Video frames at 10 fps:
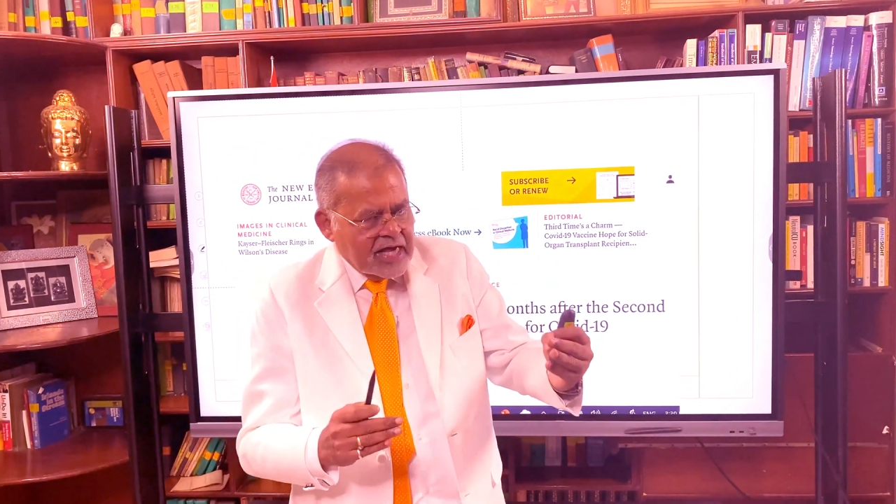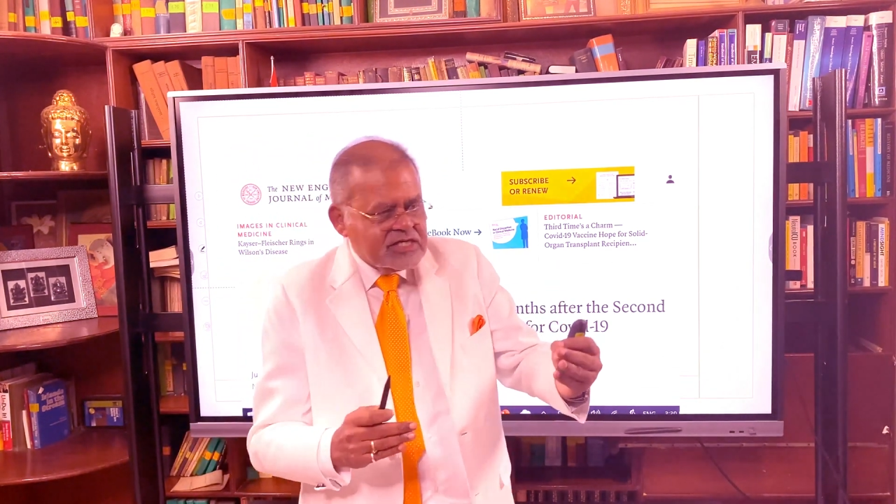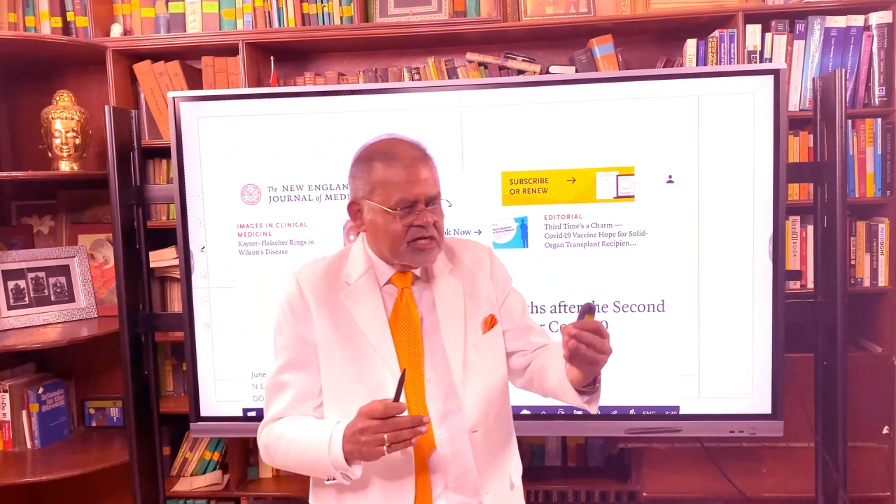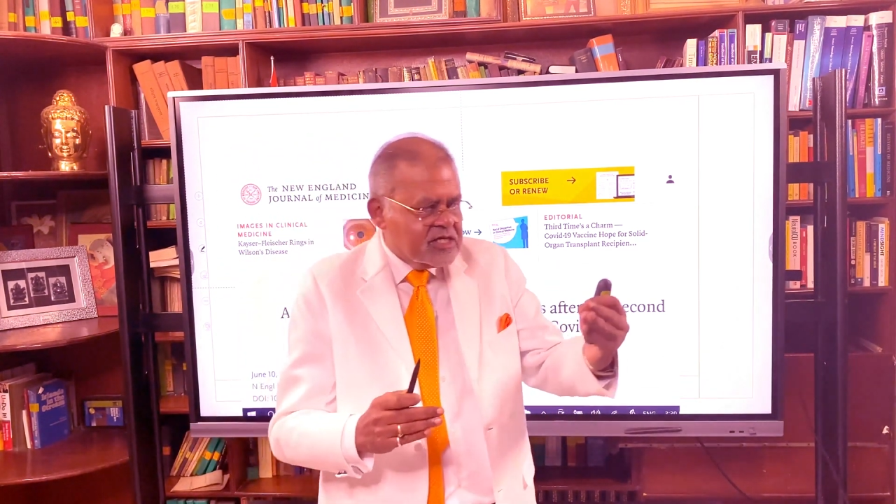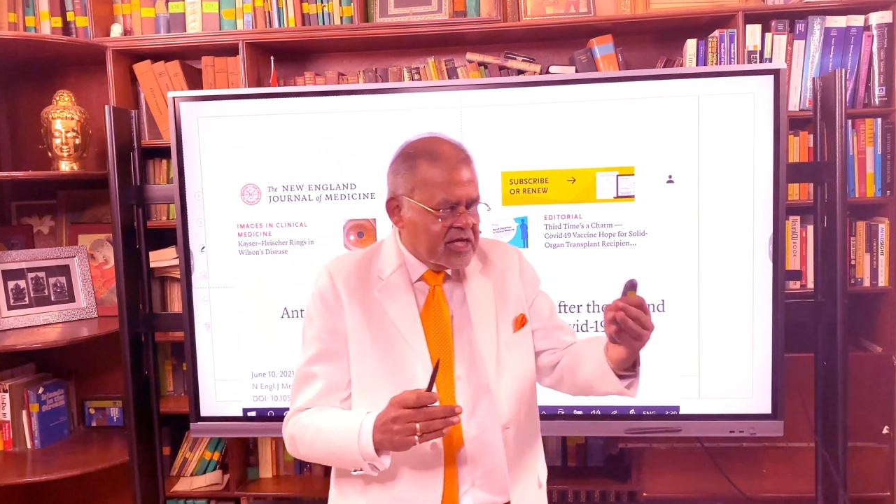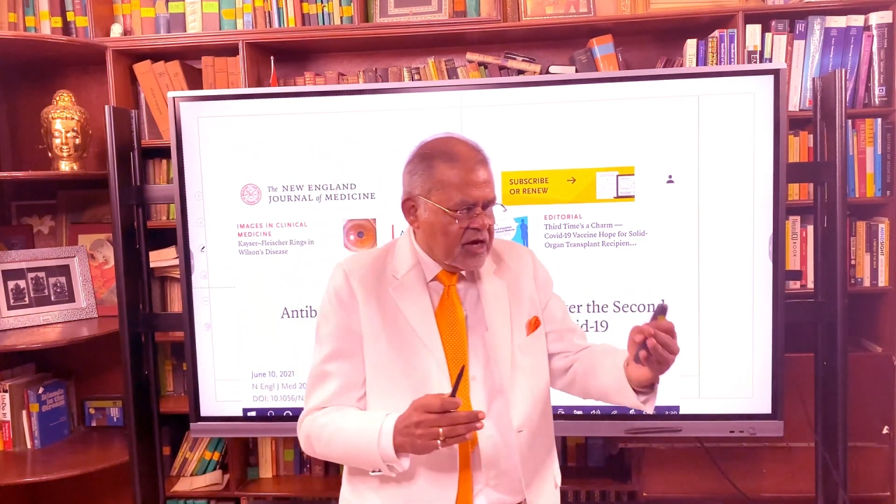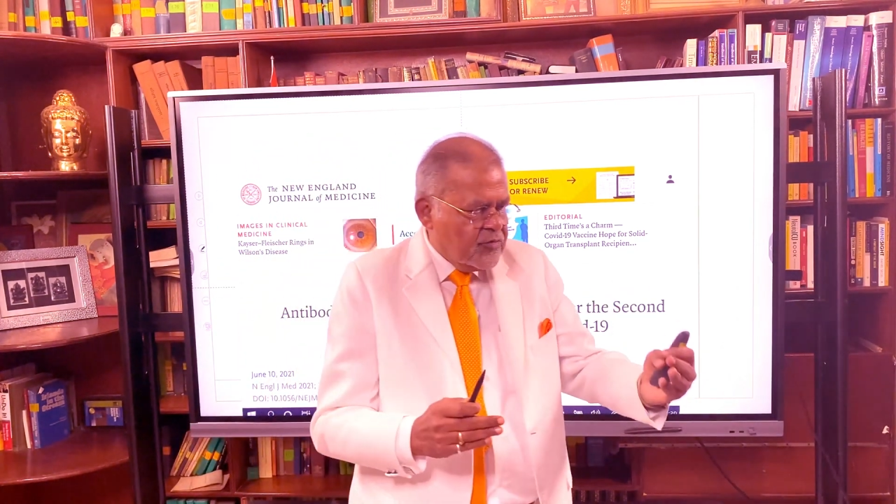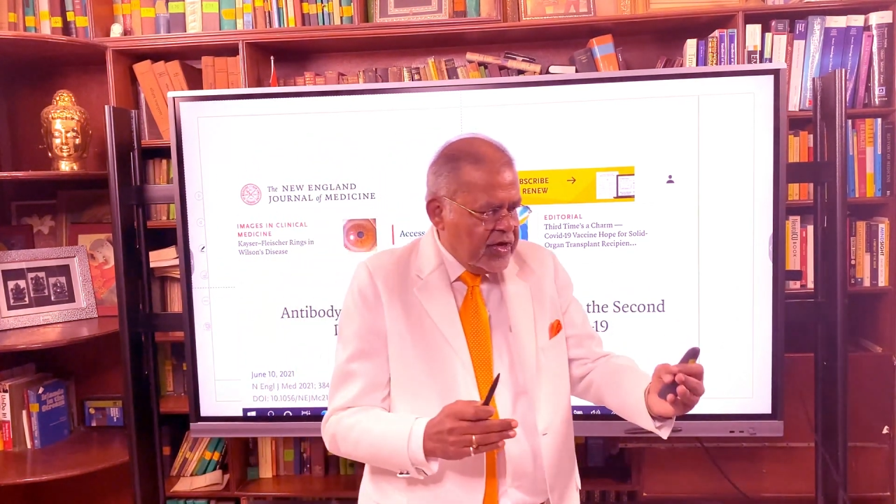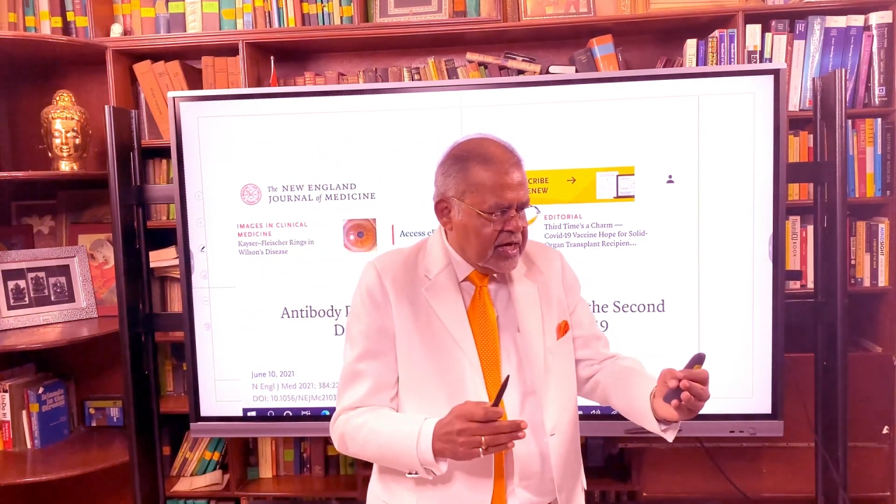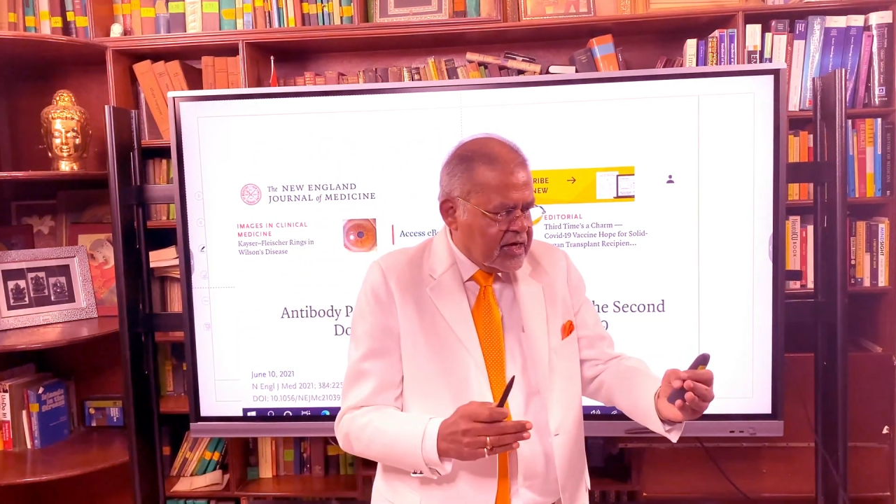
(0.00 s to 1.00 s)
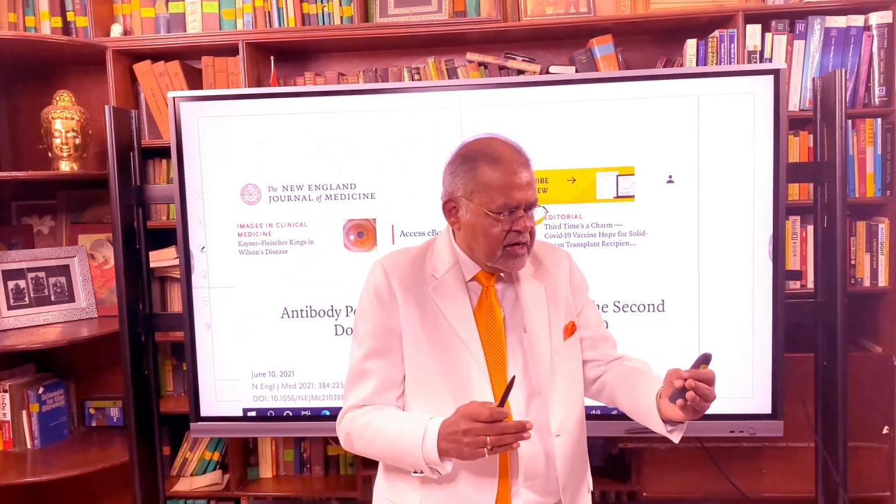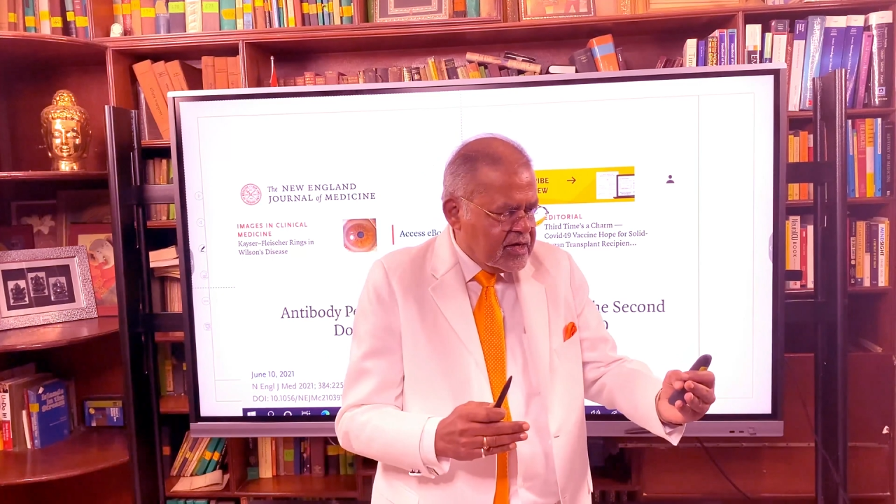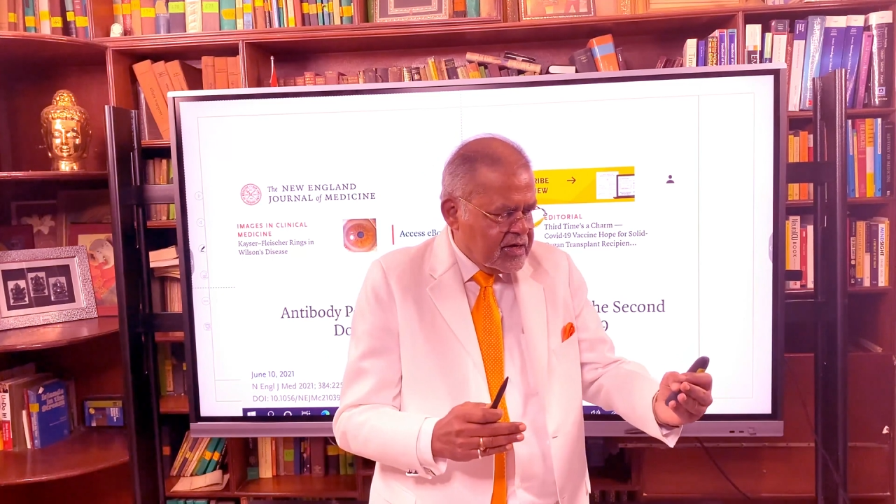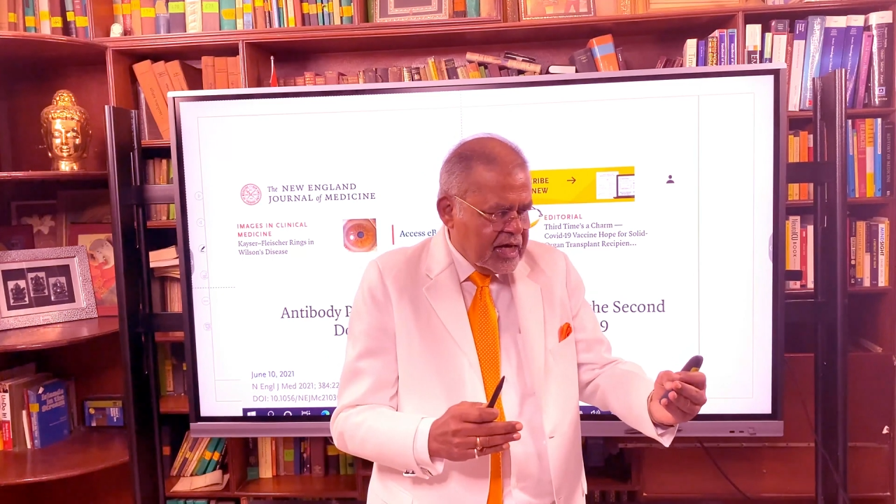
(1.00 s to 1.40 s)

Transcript: as it is their weak,